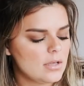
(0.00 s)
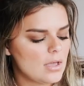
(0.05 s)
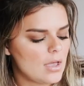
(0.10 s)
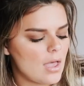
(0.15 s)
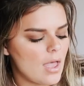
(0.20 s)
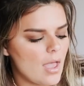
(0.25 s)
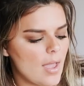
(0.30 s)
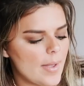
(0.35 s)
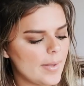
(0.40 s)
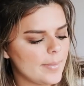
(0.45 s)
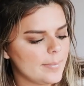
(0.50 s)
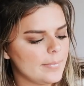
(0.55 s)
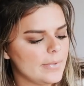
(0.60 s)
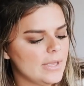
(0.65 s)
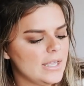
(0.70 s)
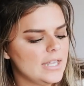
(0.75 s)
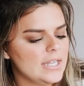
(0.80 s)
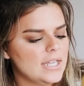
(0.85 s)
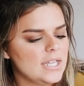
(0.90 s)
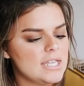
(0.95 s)
Um,
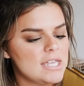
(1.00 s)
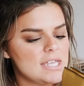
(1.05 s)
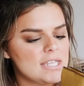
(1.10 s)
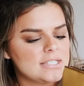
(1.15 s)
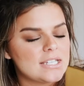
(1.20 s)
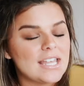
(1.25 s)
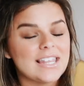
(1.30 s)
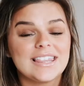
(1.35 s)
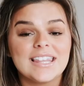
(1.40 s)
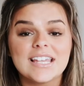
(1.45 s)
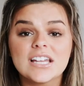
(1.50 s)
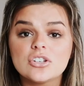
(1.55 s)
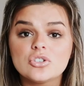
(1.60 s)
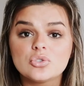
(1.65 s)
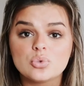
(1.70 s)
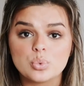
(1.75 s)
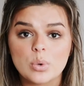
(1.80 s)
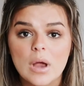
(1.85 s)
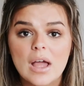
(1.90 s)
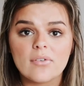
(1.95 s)
it is, I think a
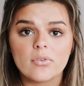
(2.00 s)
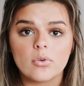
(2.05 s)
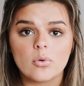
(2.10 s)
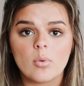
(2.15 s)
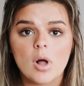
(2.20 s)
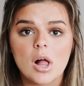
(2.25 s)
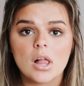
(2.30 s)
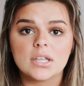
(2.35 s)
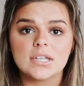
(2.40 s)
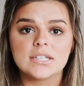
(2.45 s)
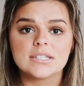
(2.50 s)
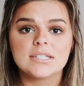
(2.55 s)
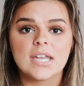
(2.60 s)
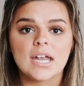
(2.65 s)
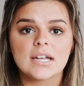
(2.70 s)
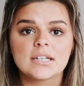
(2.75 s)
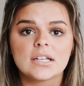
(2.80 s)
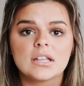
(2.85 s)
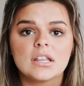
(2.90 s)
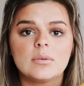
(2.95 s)
travel wallet is
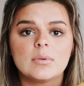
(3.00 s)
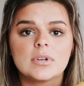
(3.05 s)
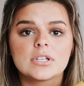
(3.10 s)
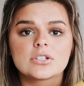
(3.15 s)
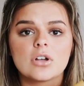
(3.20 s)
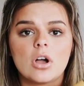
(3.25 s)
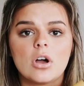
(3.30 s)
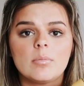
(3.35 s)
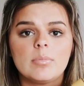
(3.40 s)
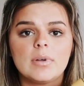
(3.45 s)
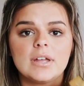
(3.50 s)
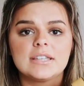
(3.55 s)
technically what it's called,